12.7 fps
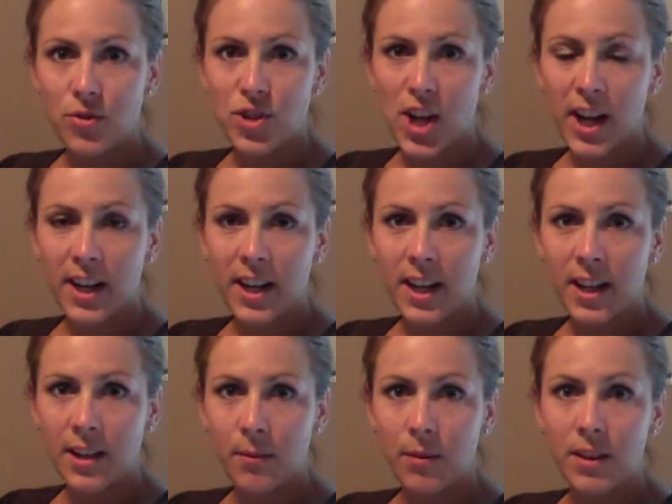to check
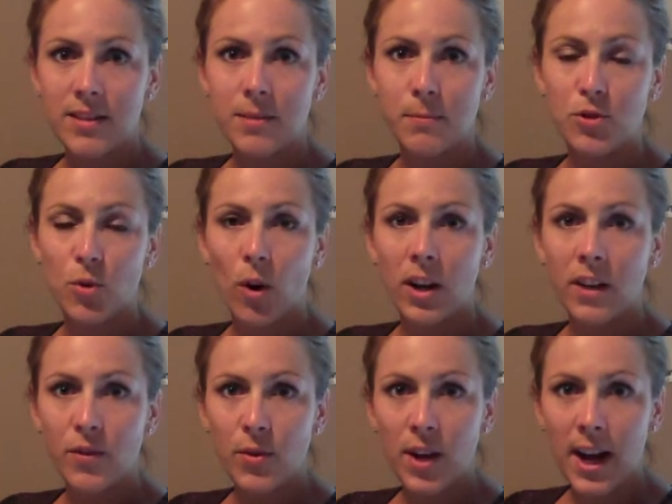in, at least the
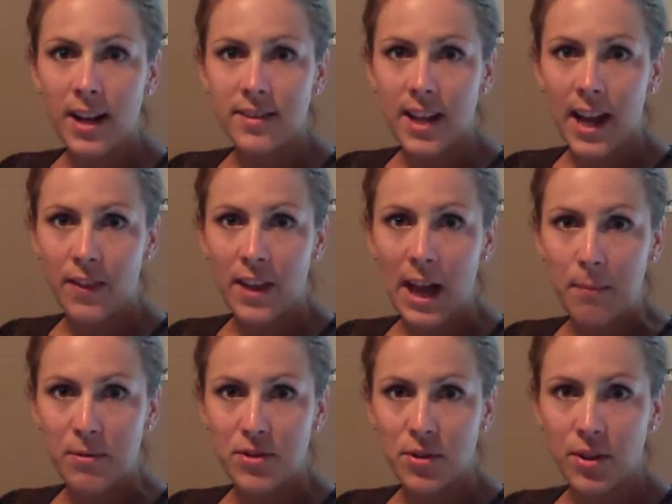majority of you guys had the
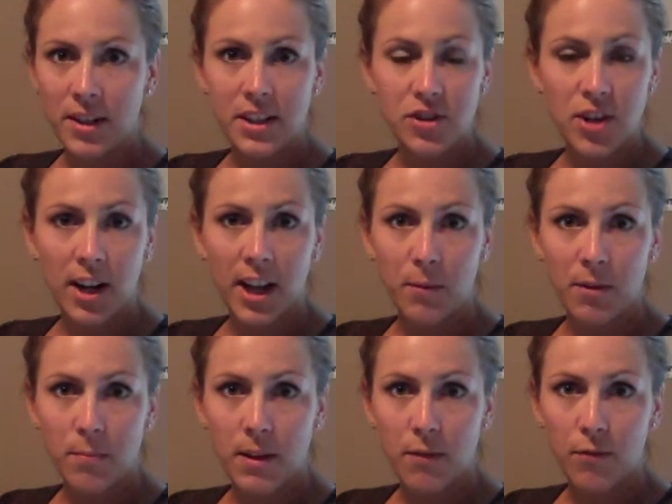opportunity to check in
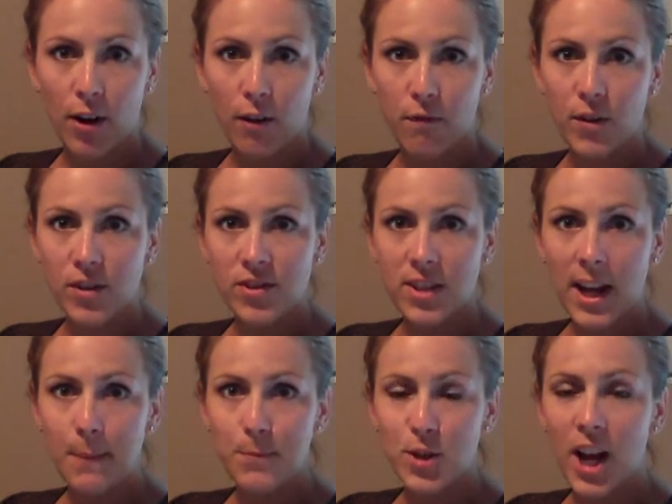with me for our first
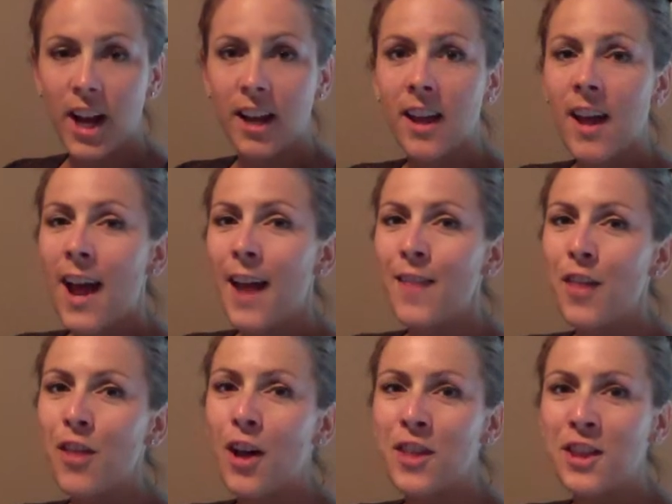Skype check, and
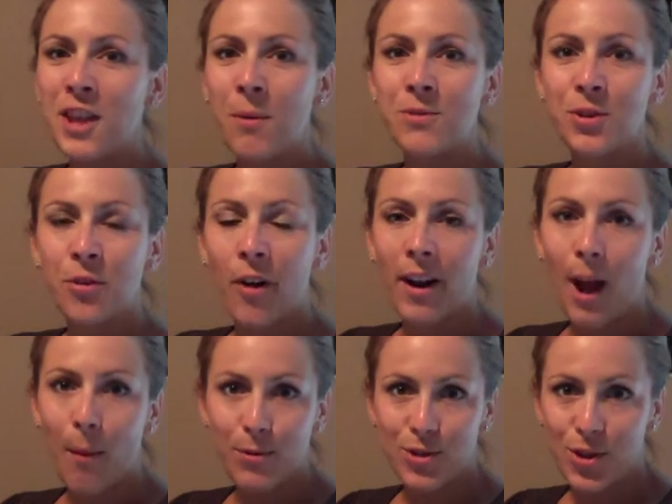I thought that was a great
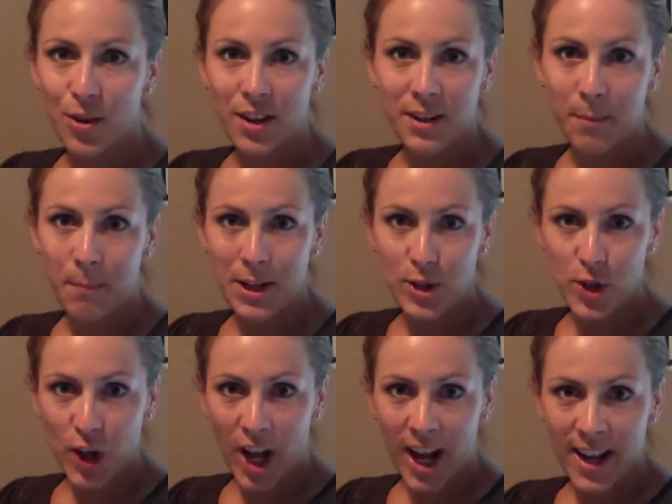opportunity to
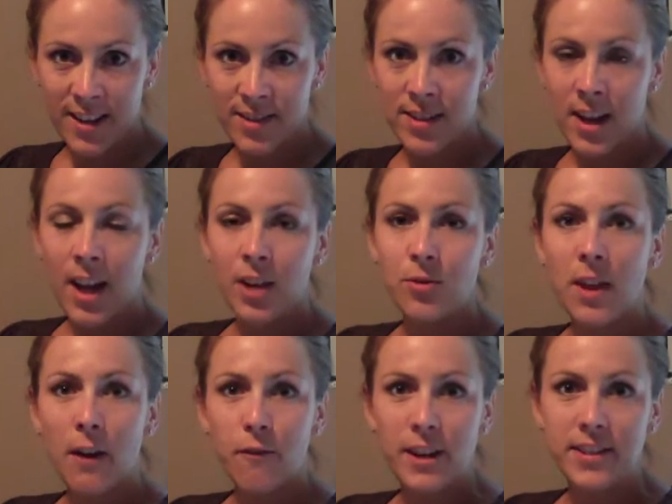meet you guys, do
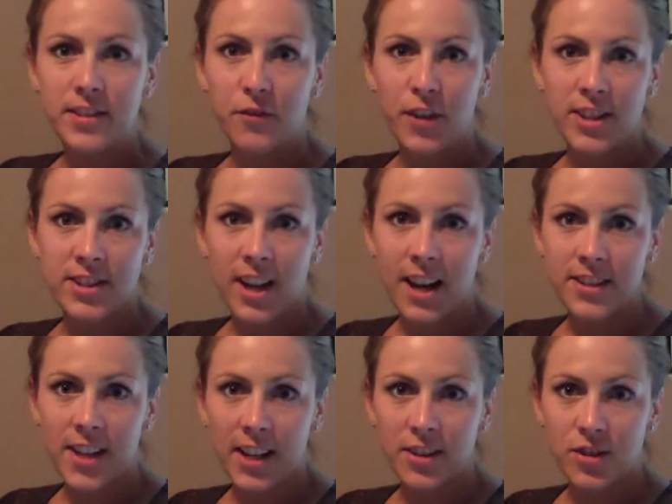that face-to-face
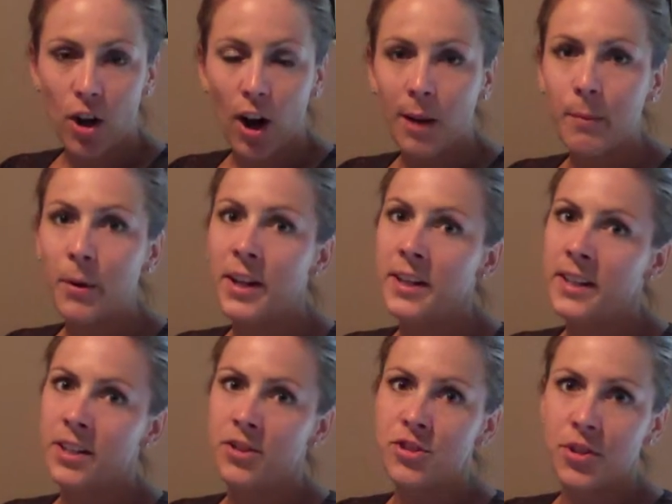contact, and talk about
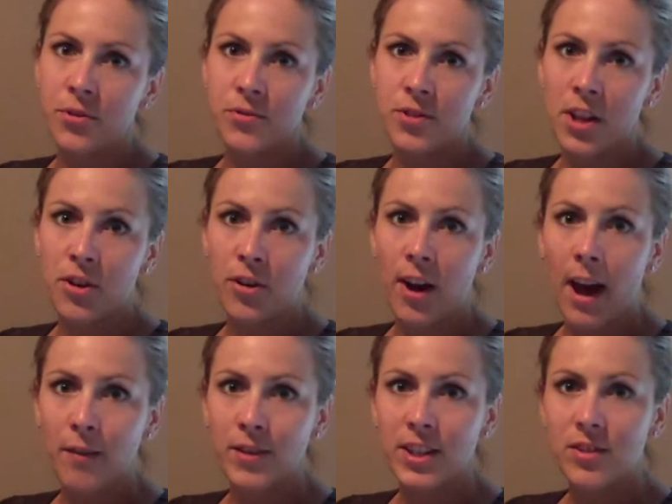any issues that you're
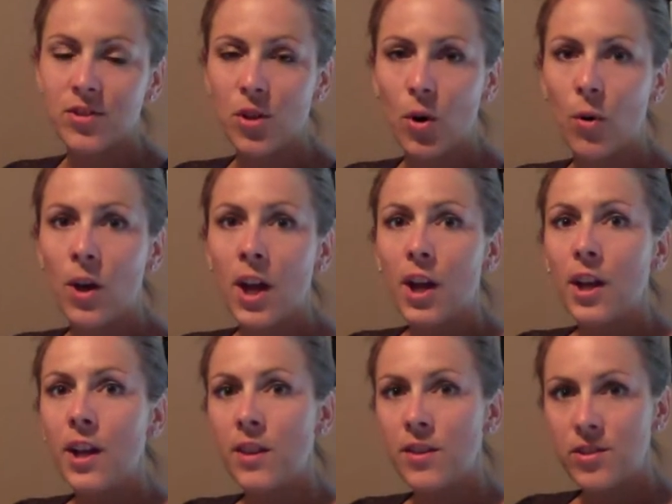having. So
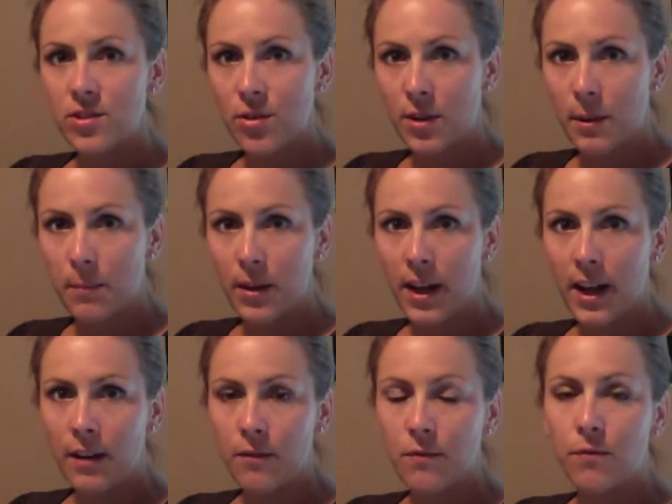in this learning
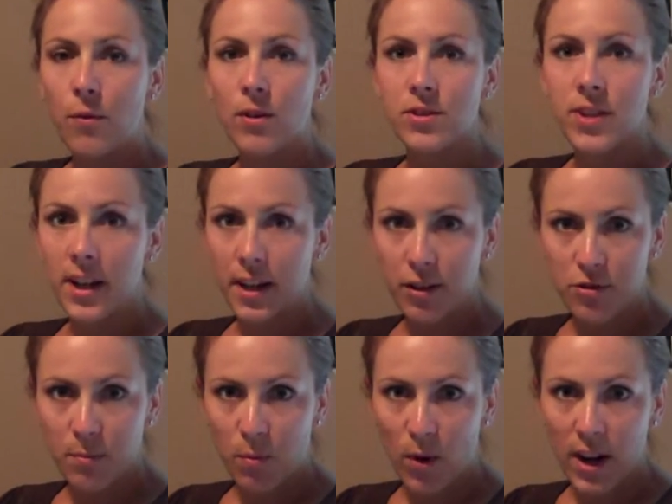plan, for 10
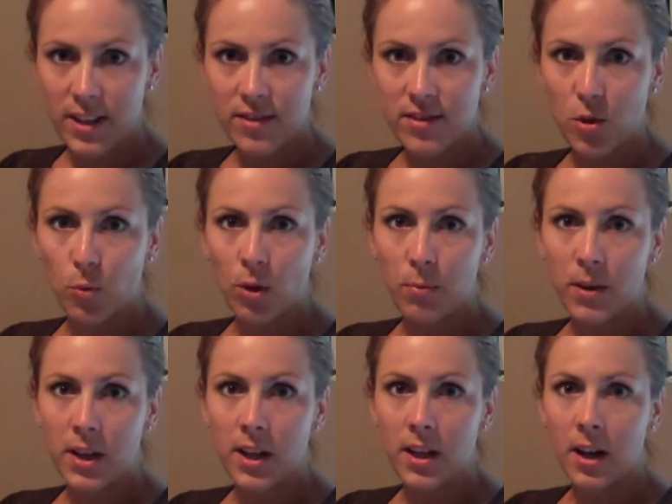extra points, you will
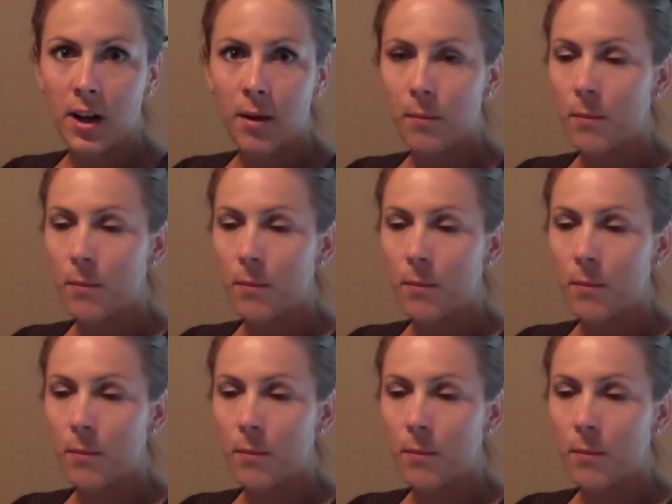be